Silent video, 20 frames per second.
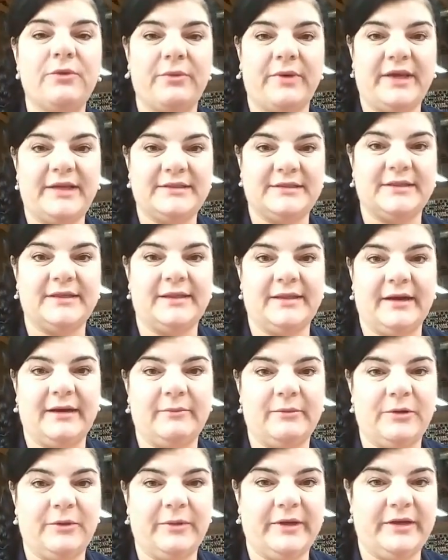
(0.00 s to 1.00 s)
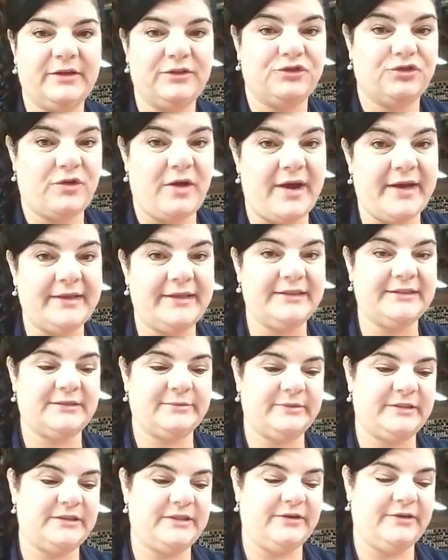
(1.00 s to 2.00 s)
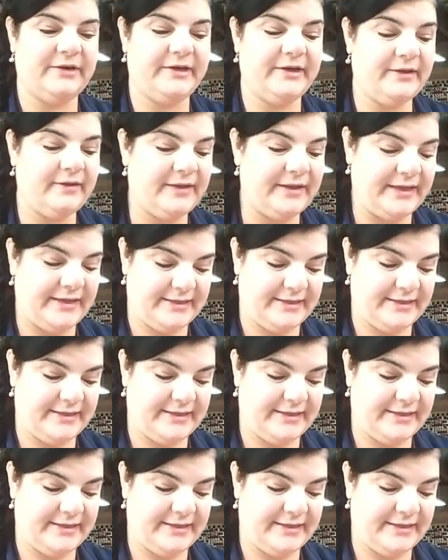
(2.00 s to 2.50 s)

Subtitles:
reason that I'm going to try this material,